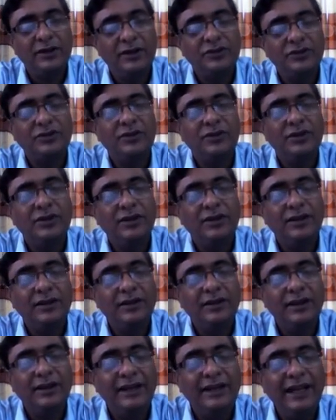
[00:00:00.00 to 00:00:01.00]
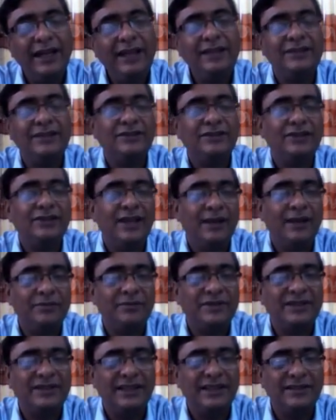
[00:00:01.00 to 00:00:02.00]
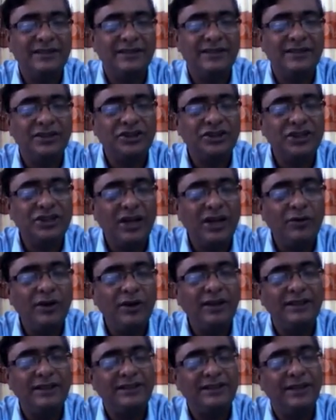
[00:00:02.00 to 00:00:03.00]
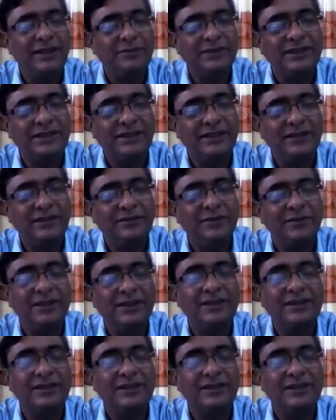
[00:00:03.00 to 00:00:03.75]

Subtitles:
So the rain is absent, shower is absent, but the